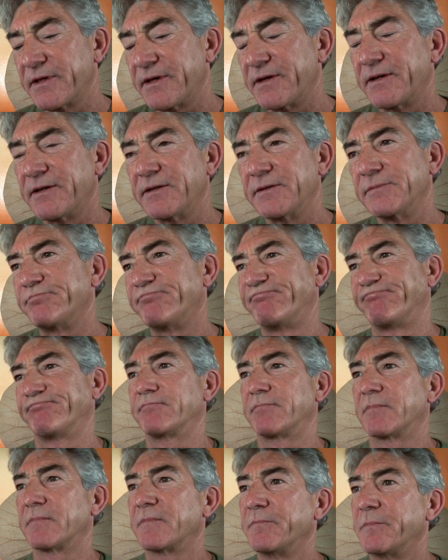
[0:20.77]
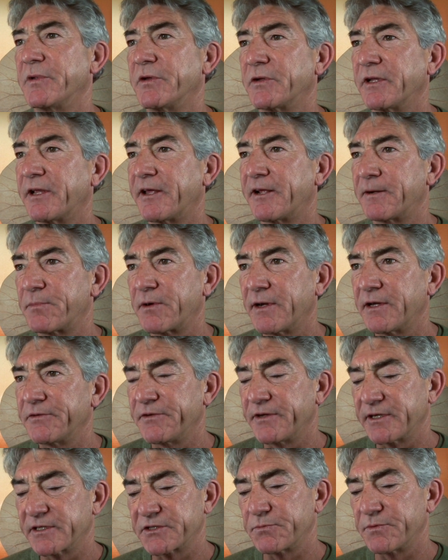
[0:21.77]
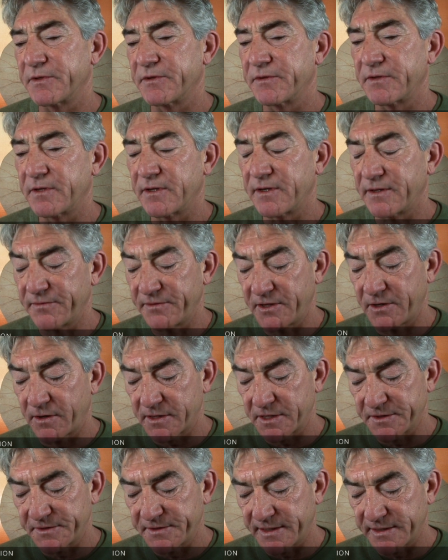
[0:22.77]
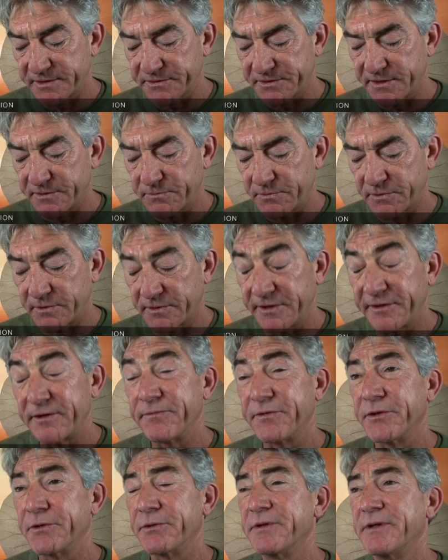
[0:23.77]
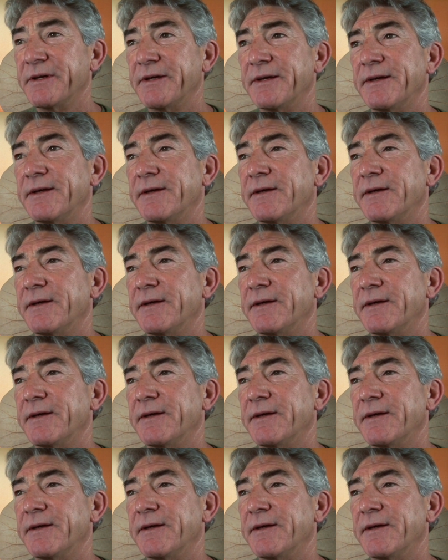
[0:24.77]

Uh, built a lot of projects with uh, the architects that were interviewed.